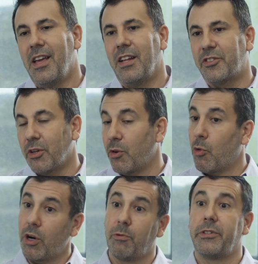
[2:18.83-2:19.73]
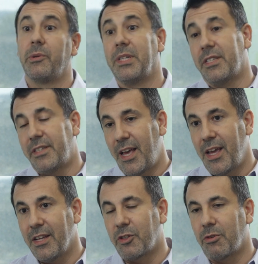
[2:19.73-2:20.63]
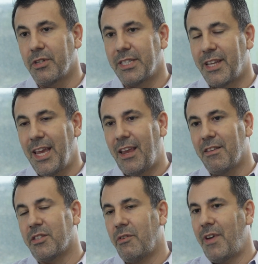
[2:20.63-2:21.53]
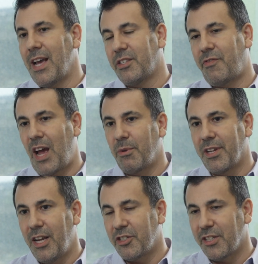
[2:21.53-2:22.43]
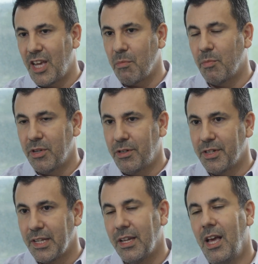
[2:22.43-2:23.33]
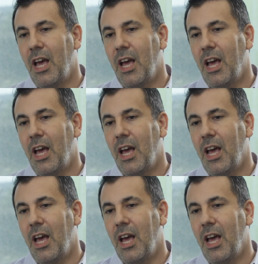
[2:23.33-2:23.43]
And so the work we're doing today is really taking this advanced fabrication capability